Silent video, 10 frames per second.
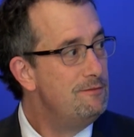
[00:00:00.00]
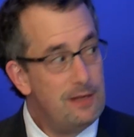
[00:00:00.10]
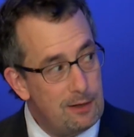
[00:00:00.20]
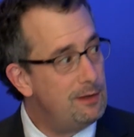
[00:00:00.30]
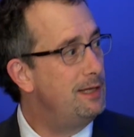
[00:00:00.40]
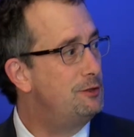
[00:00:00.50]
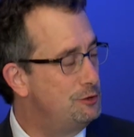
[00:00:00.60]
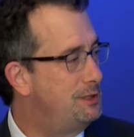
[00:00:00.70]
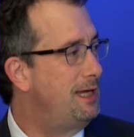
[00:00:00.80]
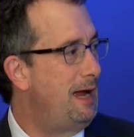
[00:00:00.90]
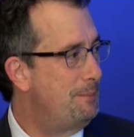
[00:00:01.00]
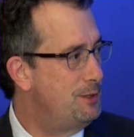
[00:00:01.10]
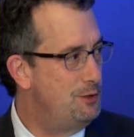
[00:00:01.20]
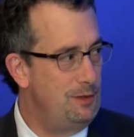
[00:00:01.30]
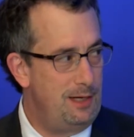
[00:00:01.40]
very interesting
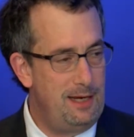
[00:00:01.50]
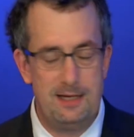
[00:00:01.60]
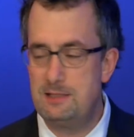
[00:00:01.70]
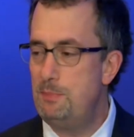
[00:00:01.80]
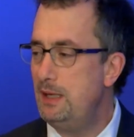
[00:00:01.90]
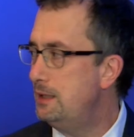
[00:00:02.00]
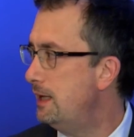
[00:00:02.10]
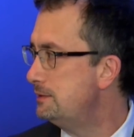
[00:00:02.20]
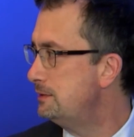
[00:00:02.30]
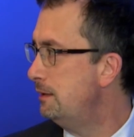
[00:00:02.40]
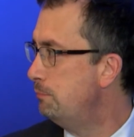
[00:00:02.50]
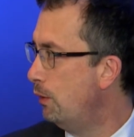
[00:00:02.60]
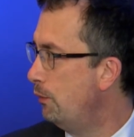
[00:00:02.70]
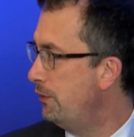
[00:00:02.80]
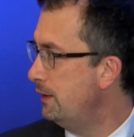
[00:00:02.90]
opportunity, and it's being tested
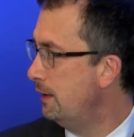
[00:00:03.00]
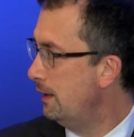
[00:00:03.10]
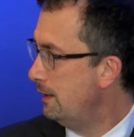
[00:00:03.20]
both in